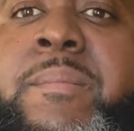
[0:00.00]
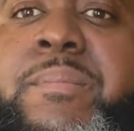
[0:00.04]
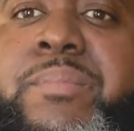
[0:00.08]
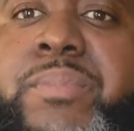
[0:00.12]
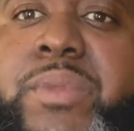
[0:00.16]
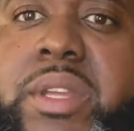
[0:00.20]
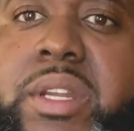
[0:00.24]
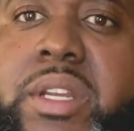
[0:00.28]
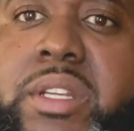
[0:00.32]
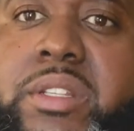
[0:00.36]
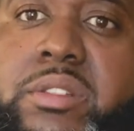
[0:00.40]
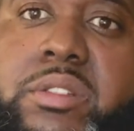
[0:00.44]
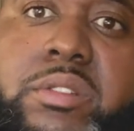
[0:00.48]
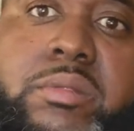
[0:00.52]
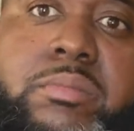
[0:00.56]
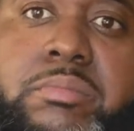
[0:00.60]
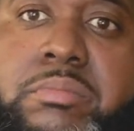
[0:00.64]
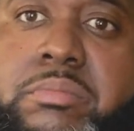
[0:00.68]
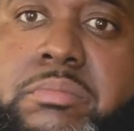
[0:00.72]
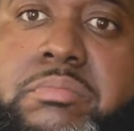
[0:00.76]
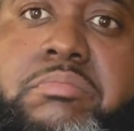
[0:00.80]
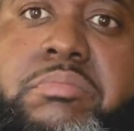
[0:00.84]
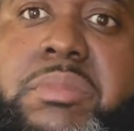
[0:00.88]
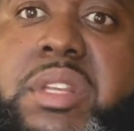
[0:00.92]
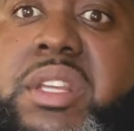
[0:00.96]
then it's
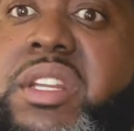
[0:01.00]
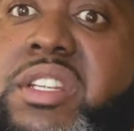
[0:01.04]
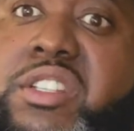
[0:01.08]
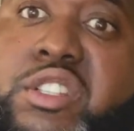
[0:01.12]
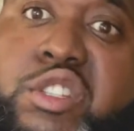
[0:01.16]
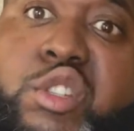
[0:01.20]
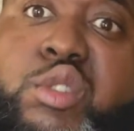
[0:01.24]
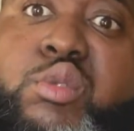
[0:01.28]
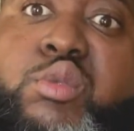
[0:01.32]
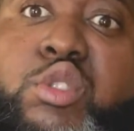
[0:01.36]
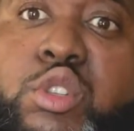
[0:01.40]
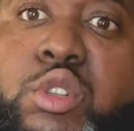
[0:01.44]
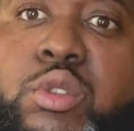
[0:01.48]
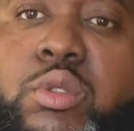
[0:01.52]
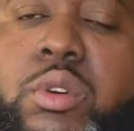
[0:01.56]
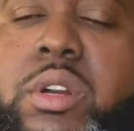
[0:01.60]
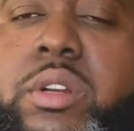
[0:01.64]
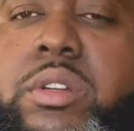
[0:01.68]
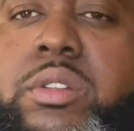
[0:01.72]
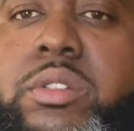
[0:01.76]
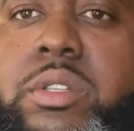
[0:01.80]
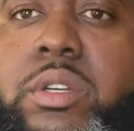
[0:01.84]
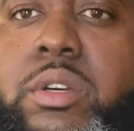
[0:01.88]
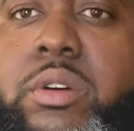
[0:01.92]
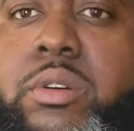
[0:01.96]
then it's too
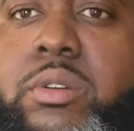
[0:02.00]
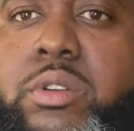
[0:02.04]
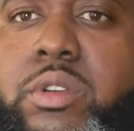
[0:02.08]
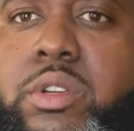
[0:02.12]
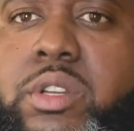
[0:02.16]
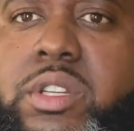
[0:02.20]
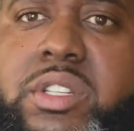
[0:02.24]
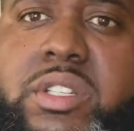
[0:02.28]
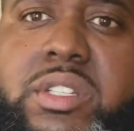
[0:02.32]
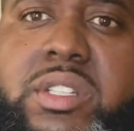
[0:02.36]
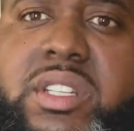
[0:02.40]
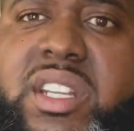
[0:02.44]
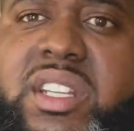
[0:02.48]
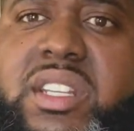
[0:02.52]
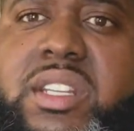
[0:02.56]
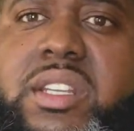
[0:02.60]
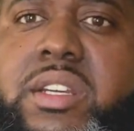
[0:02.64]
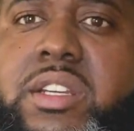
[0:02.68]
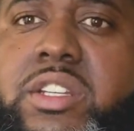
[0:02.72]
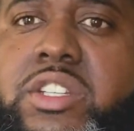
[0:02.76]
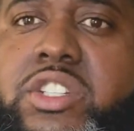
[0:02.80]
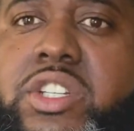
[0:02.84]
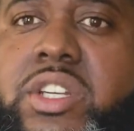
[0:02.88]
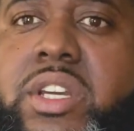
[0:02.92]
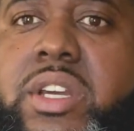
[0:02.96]
short. So you just need
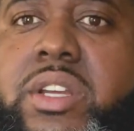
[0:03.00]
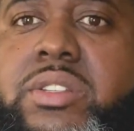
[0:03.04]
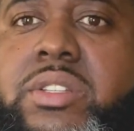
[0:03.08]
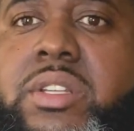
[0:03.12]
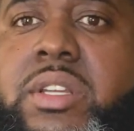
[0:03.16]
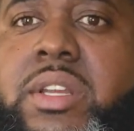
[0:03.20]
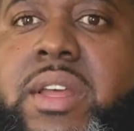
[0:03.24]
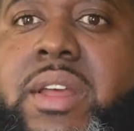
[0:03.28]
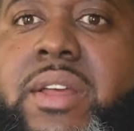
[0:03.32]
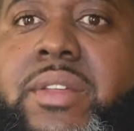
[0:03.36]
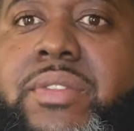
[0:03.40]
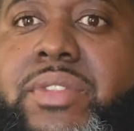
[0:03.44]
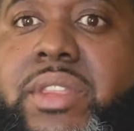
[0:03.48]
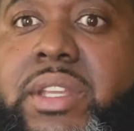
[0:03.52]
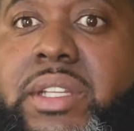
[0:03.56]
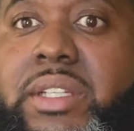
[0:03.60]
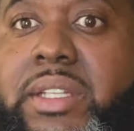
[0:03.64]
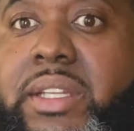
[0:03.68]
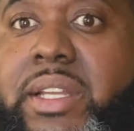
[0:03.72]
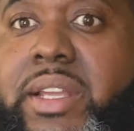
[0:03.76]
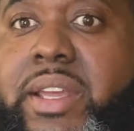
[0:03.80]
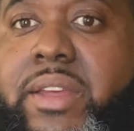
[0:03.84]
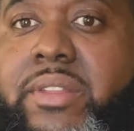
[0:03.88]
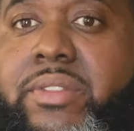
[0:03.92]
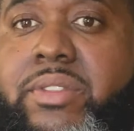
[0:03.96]
to adjust the
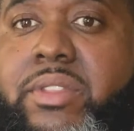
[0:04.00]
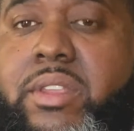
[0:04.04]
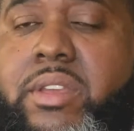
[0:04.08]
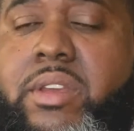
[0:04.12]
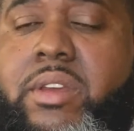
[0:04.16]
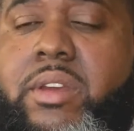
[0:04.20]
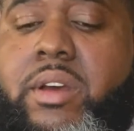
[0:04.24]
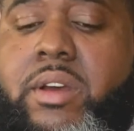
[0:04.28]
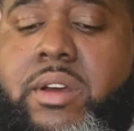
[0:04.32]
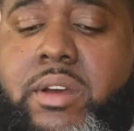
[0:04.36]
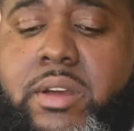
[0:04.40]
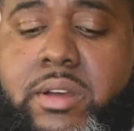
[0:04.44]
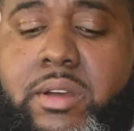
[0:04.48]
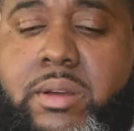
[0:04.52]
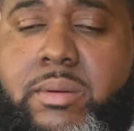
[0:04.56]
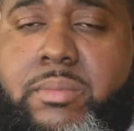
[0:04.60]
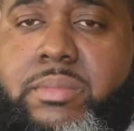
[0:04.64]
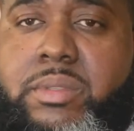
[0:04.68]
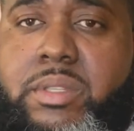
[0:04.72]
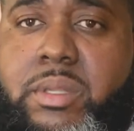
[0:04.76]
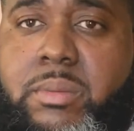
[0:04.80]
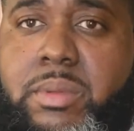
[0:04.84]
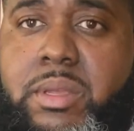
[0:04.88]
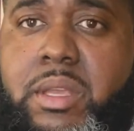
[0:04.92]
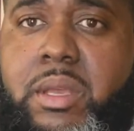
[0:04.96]
length um,
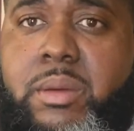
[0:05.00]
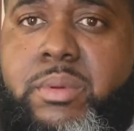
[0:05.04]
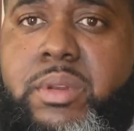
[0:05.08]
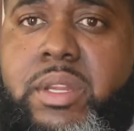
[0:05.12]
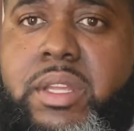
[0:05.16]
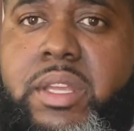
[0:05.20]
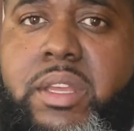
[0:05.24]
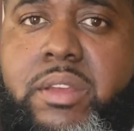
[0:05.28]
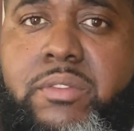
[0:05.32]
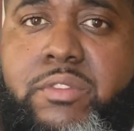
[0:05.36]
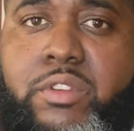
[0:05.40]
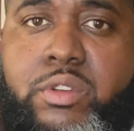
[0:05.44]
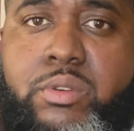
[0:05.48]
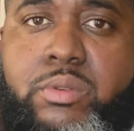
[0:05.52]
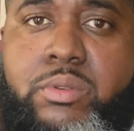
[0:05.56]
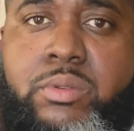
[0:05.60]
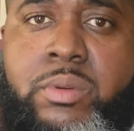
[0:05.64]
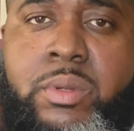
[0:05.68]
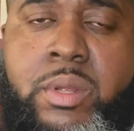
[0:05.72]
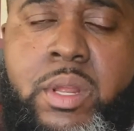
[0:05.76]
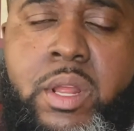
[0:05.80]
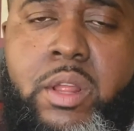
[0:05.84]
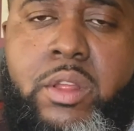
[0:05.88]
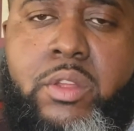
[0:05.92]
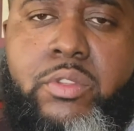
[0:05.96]
to be able to give you
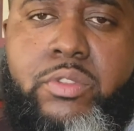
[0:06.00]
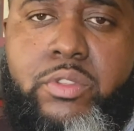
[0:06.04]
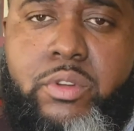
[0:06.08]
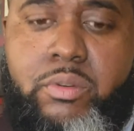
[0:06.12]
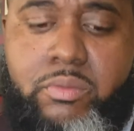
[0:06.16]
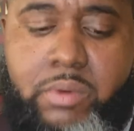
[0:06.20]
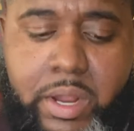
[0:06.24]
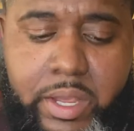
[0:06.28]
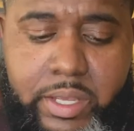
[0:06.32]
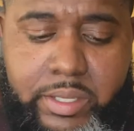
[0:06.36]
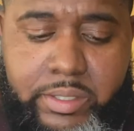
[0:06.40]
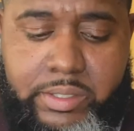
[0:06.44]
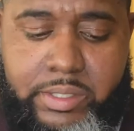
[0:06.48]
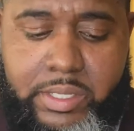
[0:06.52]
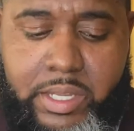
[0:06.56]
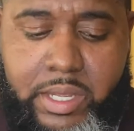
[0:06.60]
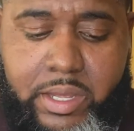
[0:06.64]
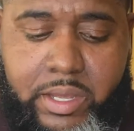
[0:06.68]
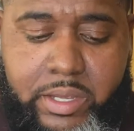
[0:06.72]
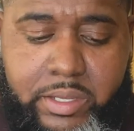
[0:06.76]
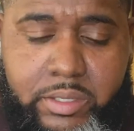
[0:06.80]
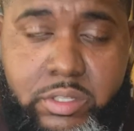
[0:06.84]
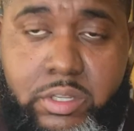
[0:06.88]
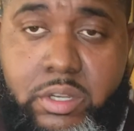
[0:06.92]
the right size.